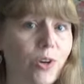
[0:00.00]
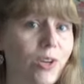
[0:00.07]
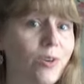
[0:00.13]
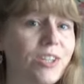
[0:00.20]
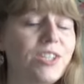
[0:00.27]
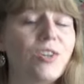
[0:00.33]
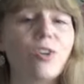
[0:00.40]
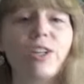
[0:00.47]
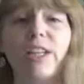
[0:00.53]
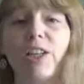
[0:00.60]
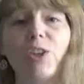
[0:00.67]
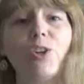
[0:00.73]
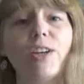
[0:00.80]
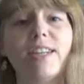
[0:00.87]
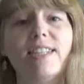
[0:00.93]
you can certainly
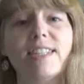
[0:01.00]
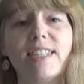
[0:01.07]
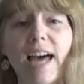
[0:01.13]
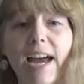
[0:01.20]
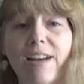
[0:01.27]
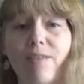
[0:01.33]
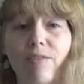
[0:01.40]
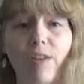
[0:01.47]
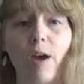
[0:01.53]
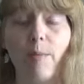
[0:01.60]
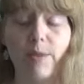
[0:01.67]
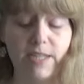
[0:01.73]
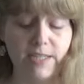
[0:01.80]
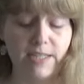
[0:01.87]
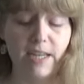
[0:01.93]
look inside of them
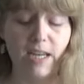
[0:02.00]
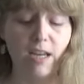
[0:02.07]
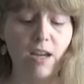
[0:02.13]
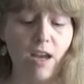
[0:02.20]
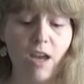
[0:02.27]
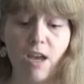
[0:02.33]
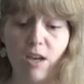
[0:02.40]
and see,